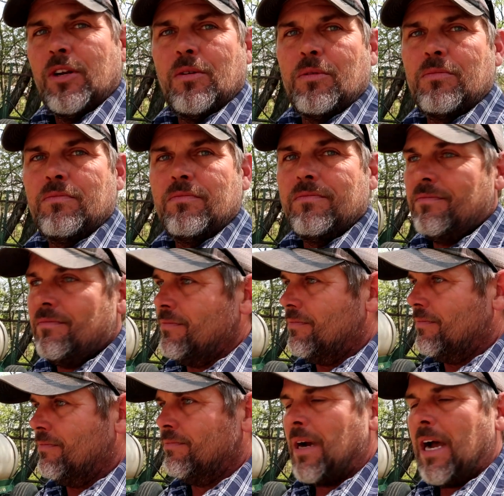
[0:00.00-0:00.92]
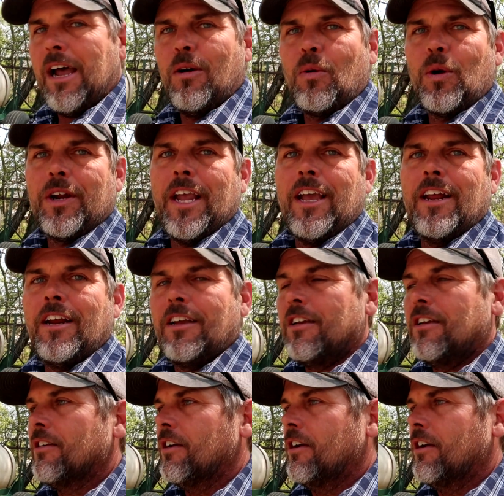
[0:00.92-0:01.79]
know, buy organic.